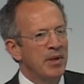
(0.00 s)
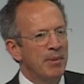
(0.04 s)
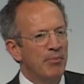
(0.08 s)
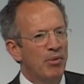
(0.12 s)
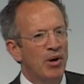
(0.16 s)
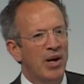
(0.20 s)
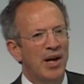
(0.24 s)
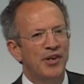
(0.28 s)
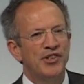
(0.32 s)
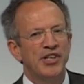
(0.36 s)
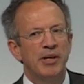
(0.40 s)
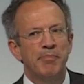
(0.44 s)

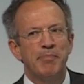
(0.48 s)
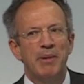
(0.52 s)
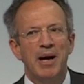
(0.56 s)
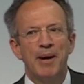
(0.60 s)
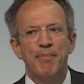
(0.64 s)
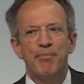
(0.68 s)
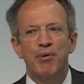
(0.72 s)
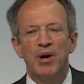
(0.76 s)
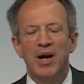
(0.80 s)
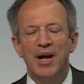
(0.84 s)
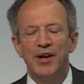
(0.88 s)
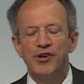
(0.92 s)
Project
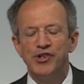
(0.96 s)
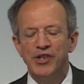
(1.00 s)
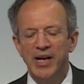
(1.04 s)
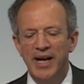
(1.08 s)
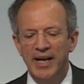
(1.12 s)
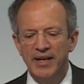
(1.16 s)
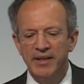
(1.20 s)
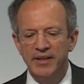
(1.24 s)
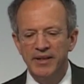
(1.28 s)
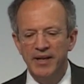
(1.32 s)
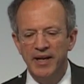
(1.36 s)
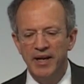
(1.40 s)
by
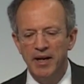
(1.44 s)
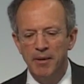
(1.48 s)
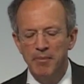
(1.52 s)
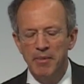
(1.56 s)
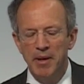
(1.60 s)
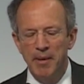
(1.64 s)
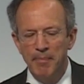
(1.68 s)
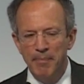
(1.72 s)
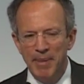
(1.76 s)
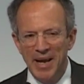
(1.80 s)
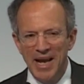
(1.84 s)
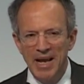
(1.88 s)
project,
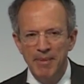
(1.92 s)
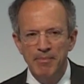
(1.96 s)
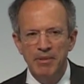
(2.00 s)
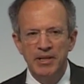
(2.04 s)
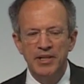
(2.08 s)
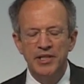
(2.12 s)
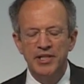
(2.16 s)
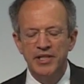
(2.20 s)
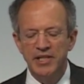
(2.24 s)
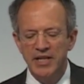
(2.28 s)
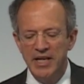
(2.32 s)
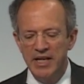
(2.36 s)

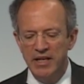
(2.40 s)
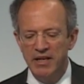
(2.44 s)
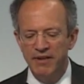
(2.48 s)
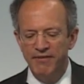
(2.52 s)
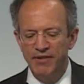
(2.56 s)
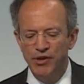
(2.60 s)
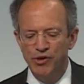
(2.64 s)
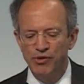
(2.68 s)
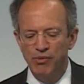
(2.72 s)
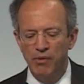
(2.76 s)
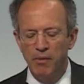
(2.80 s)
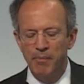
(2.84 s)
payments,
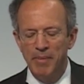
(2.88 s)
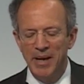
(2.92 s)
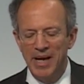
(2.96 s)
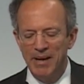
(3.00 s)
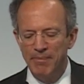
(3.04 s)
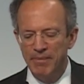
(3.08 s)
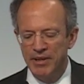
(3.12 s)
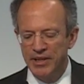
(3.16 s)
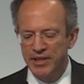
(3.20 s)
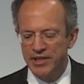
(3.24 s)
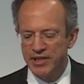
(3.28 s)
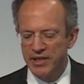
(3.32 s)
individual
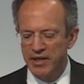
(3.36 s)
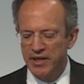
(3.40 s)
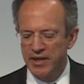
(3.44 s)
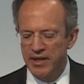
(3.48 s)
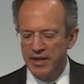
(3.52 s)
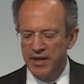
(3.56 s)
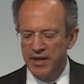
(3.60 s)
payments,